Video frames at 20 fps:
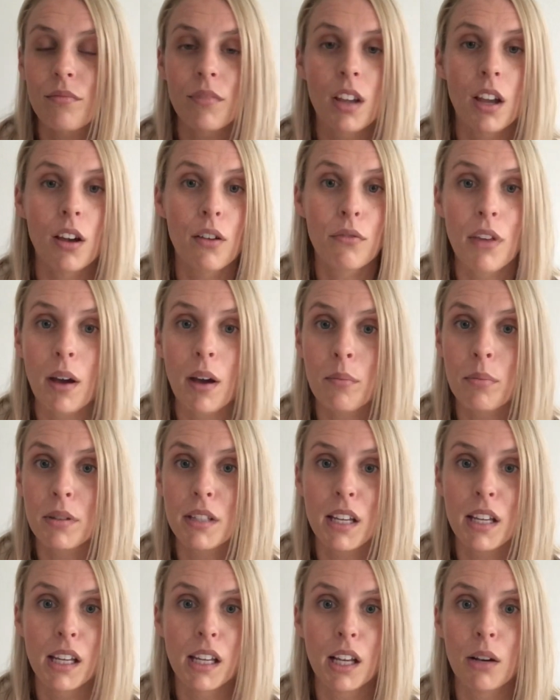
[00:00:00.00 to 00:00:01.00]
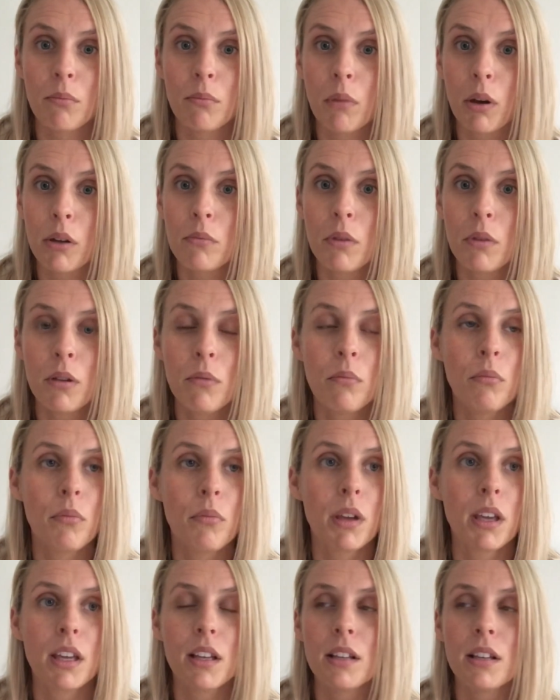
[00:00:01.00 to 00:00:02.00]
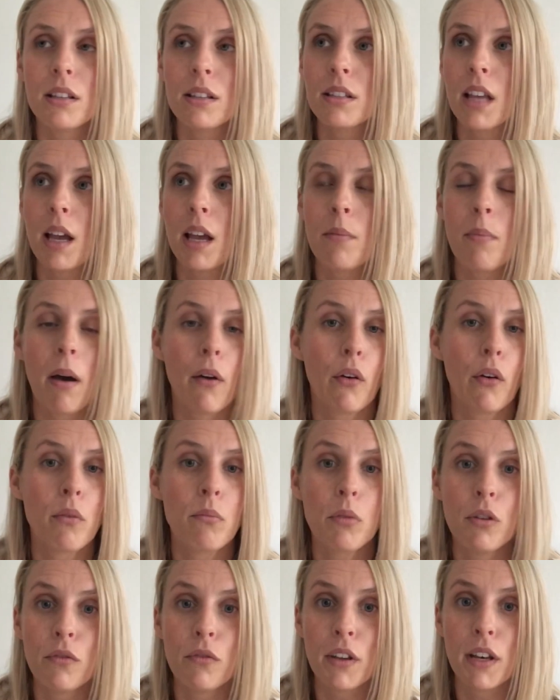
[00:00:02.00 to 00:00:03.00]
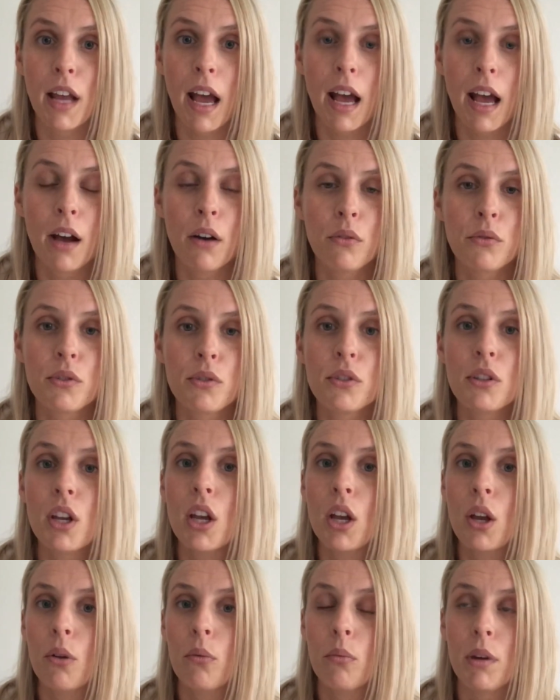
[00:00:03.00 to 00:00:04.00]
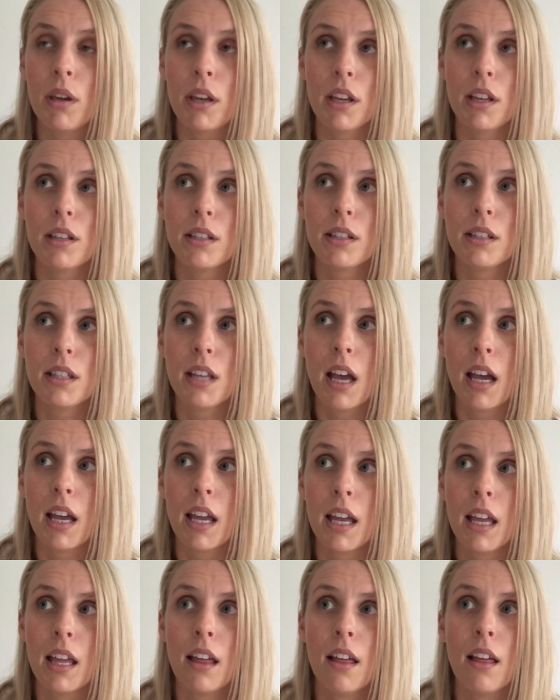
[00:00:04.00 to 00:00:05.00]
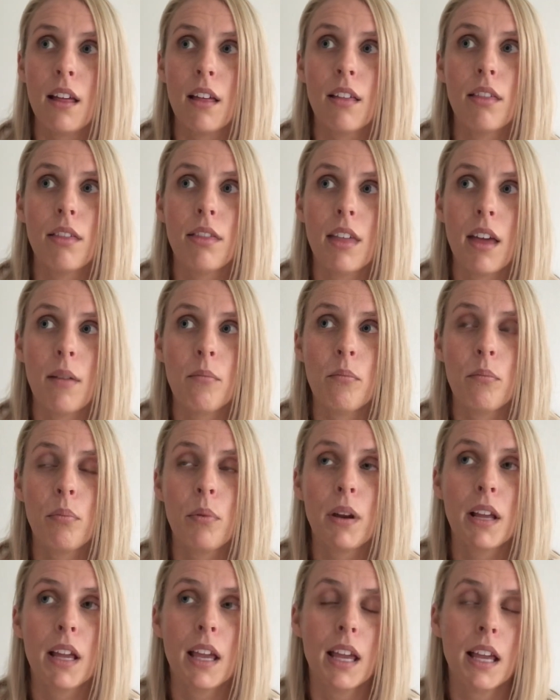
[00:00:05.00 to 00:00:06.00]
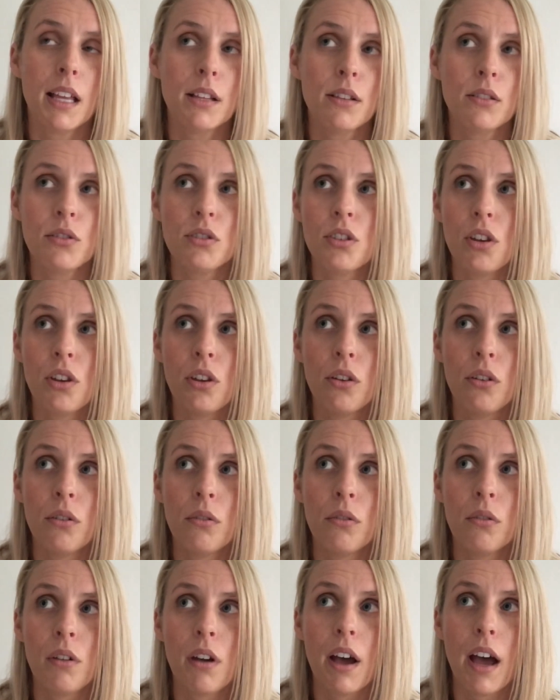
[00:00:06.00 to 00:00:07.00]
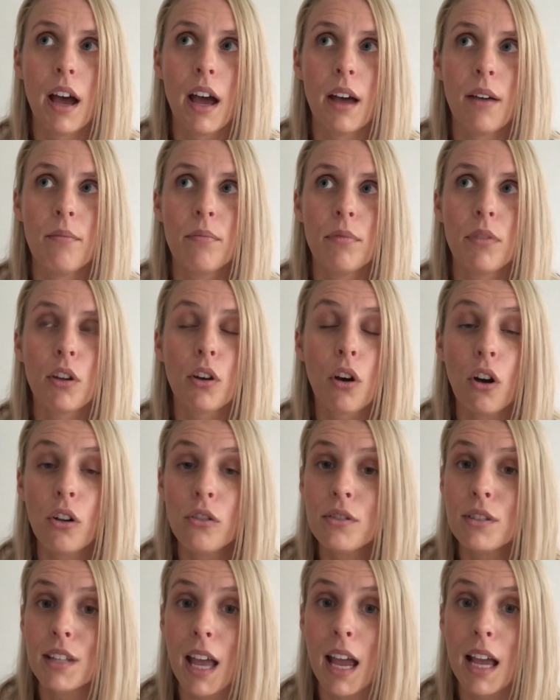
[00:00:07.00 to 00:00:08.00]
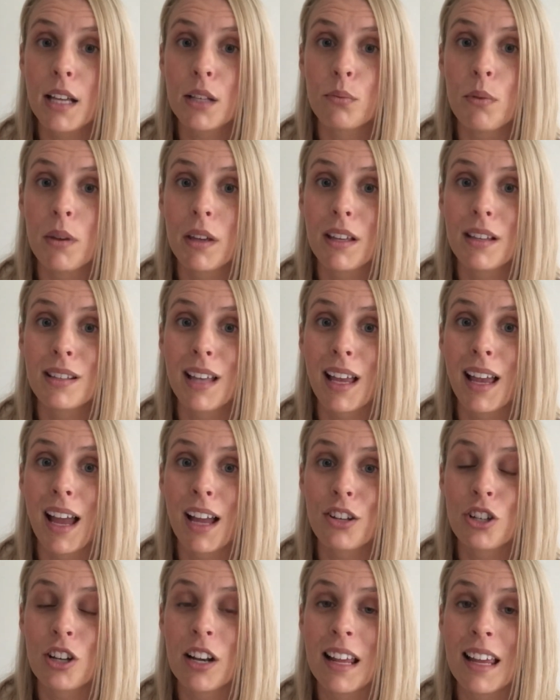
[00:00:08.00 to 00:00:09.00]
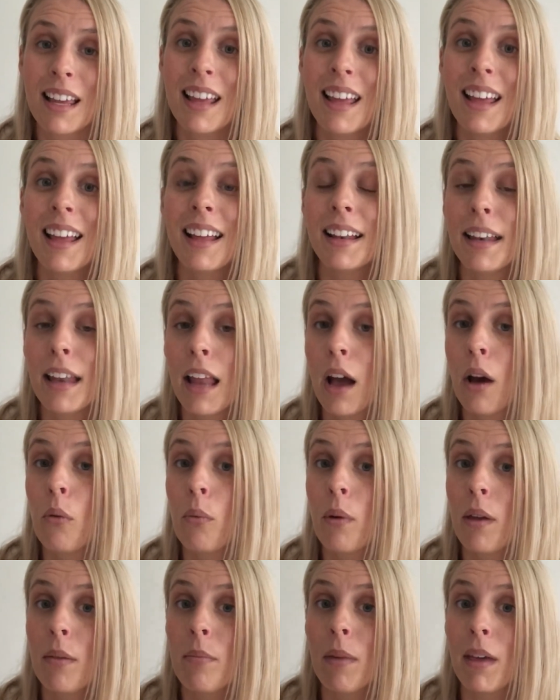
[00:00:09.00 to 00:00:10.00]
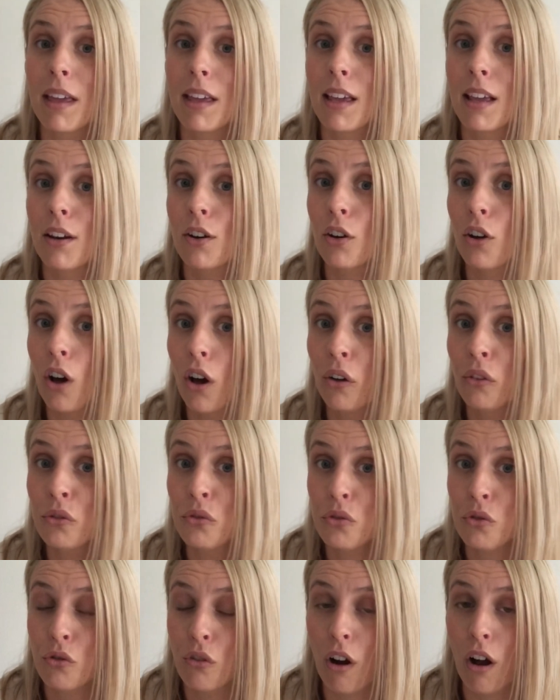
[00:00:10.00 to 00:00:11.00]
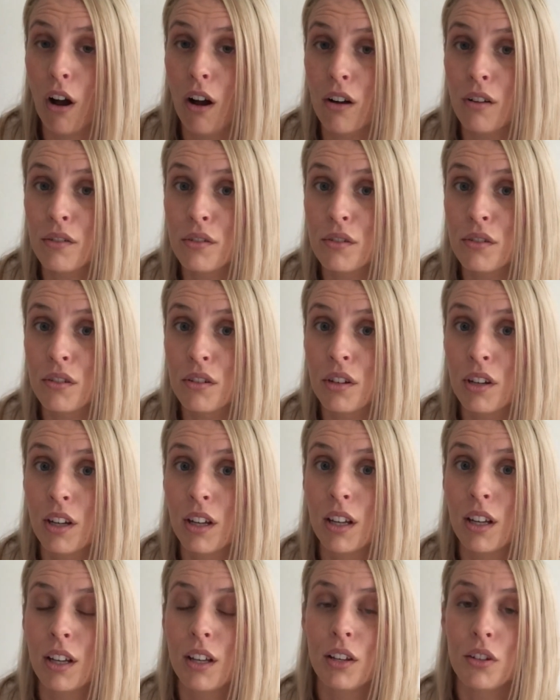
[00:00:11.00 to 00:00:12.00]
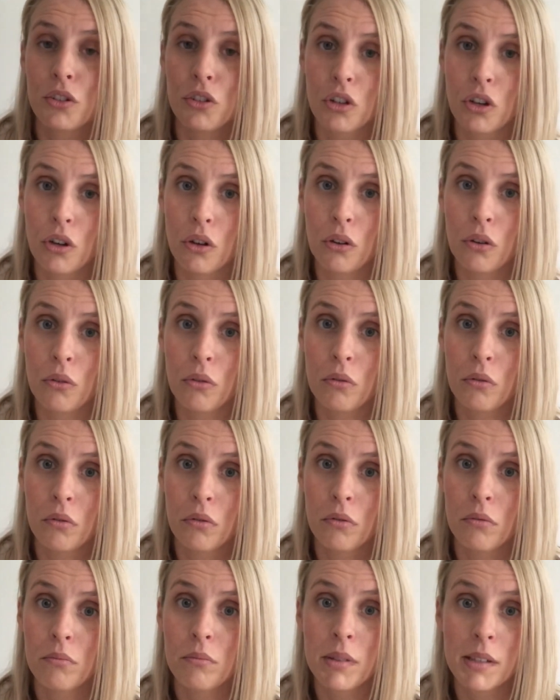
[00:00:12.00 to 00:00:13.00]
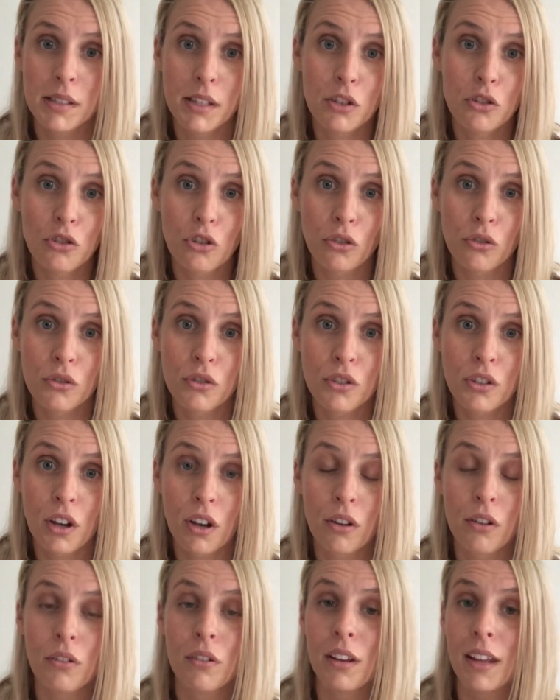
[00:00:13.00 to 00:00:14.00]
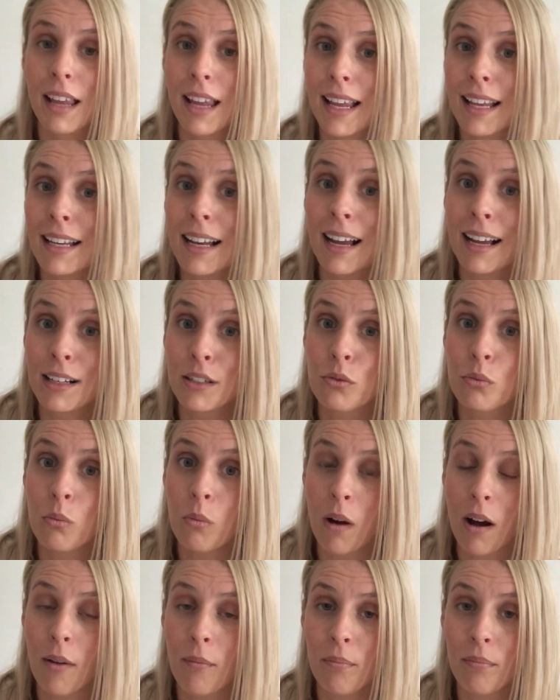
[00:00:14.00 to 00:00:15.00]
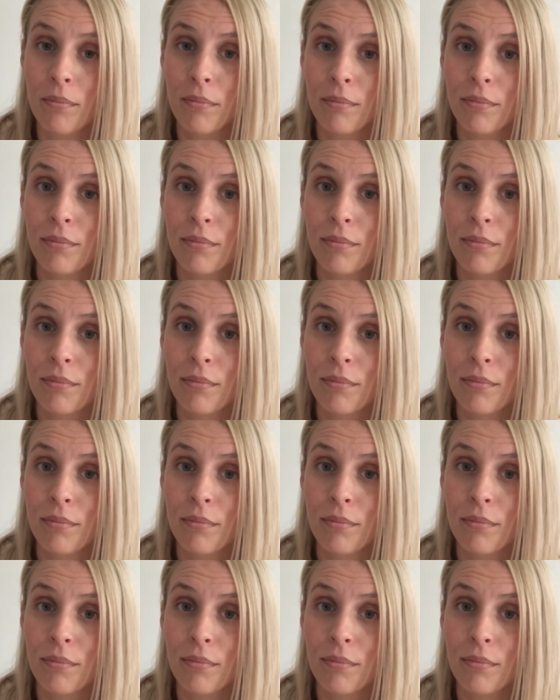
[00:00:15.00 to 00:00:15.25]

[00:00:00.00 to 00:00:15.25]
of that particular moment, we can say about her moving house. We can say, then bring it into the context. We can say, actually, now we're making a contrast to Mrs. Johnstone in Act 1.